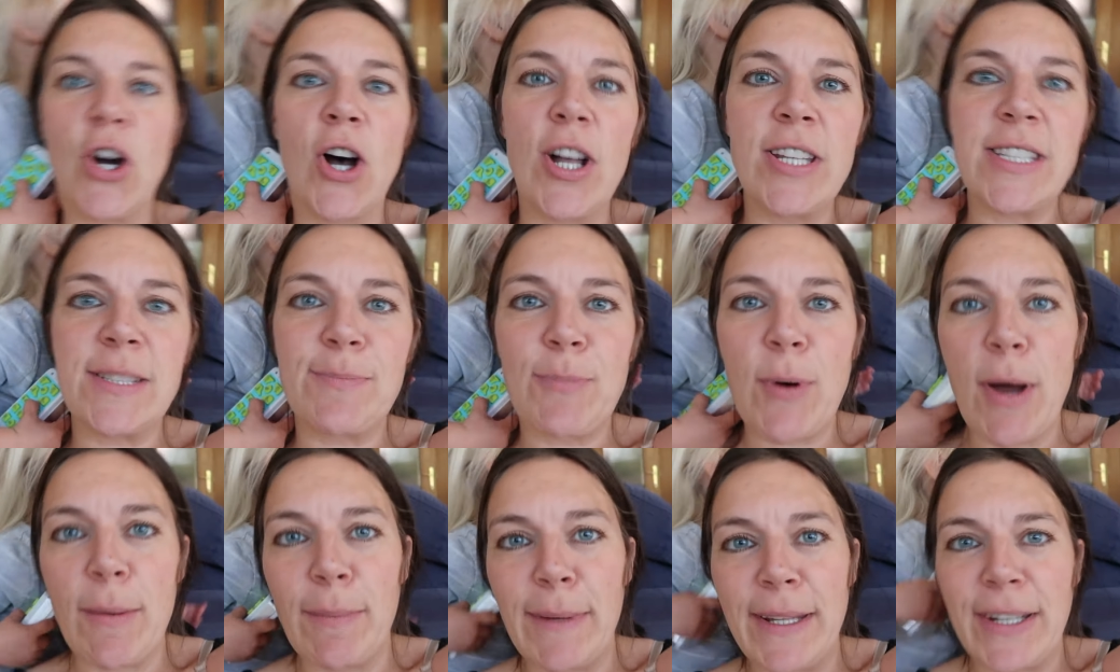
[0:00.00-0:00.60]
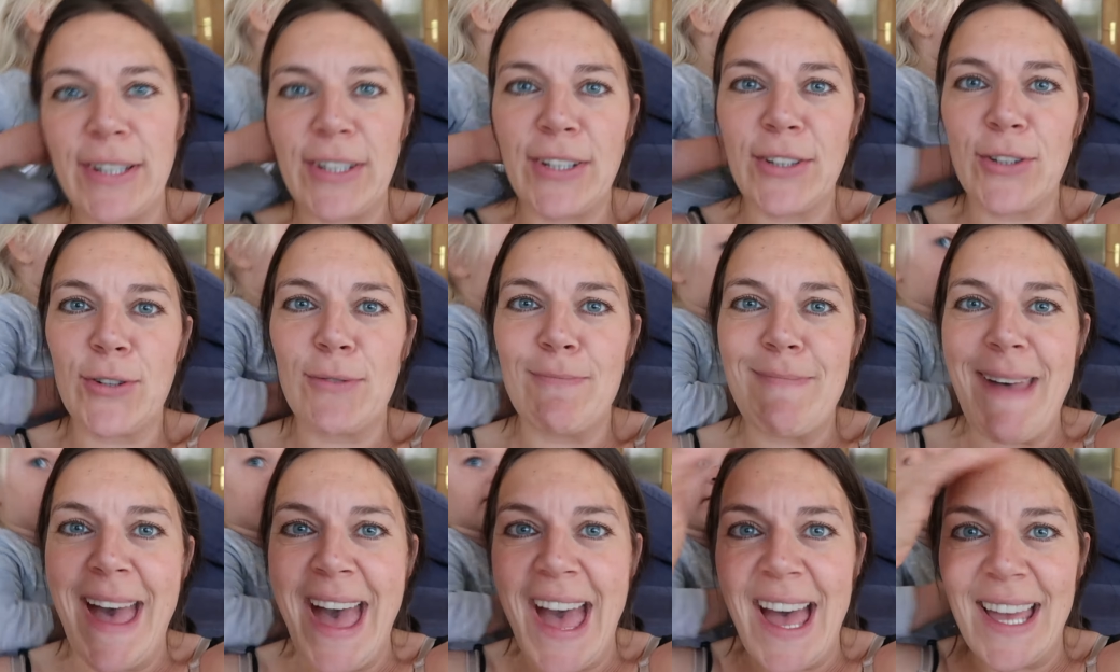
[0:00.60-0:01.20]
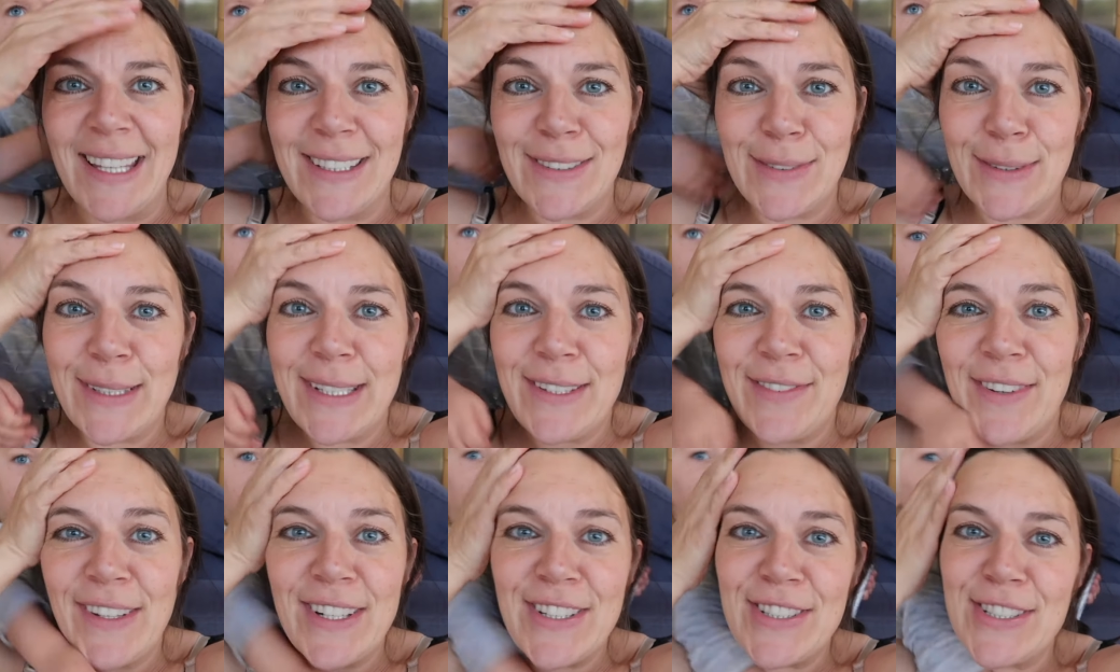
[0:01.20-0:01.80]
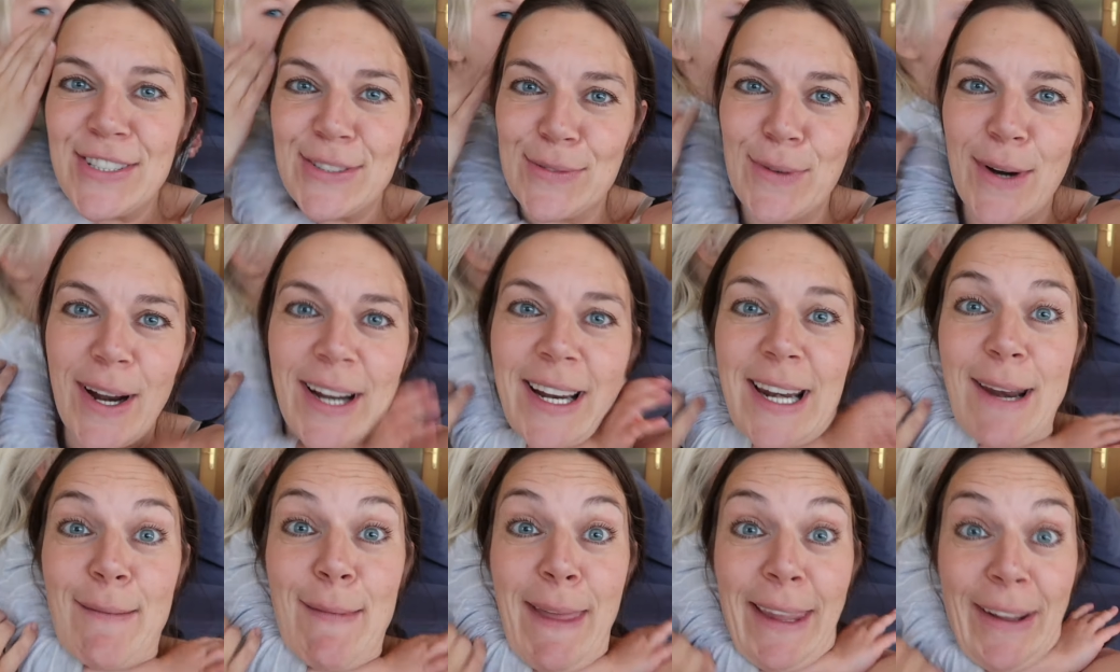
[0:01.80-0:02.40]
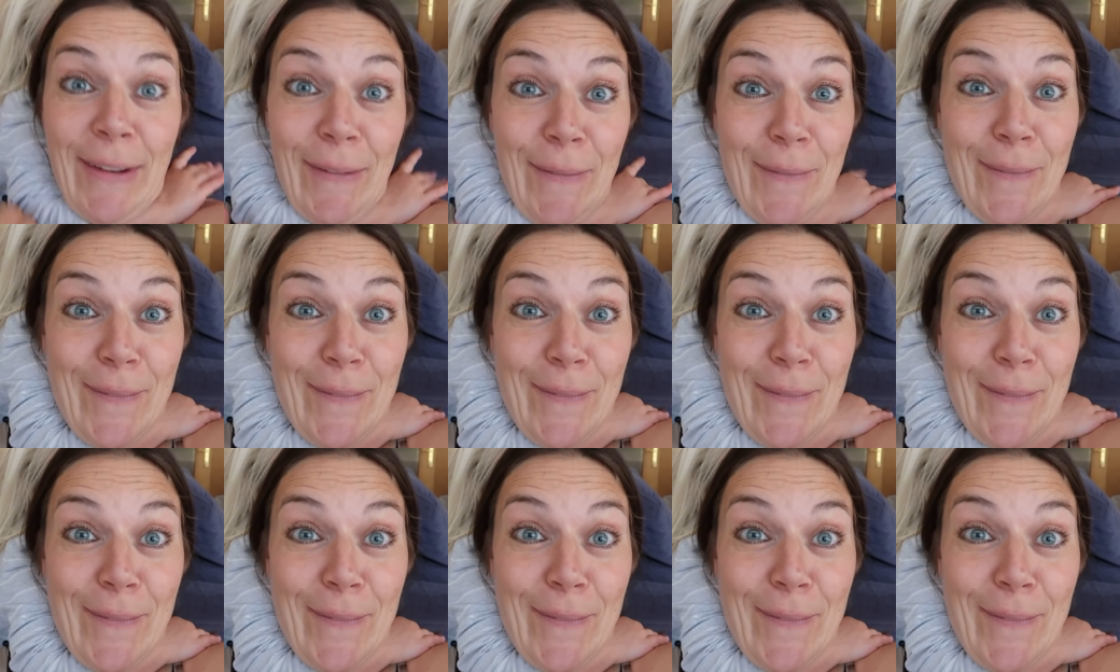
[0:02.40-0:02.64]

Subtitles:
John's probably gonna go mad when he finishes work, and I'm like,